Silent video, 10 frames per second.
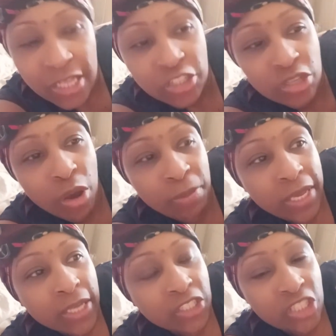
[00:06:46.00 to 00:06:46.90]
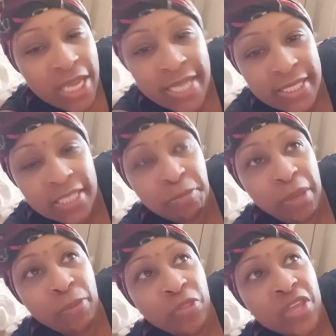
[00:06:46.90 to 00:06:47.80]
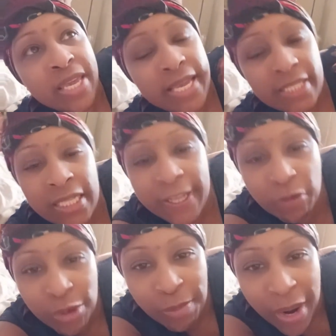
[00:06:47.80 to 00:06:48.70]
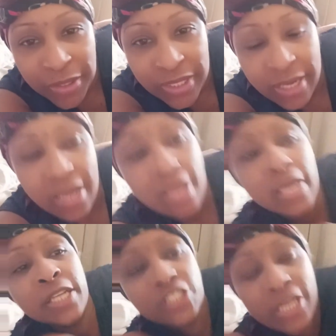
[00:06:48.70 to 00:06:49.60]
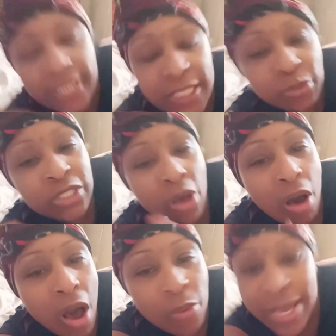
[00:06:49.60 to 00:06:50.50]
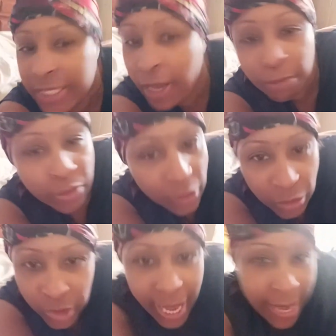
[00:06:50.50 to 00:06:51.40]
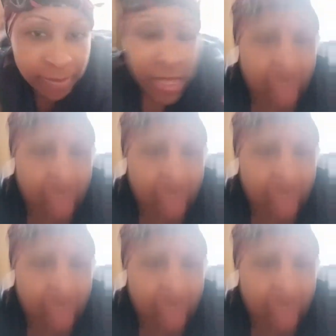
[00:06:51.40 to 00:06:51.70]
So because Jesus, people think he's a literal person, and Jesus was always a prototype.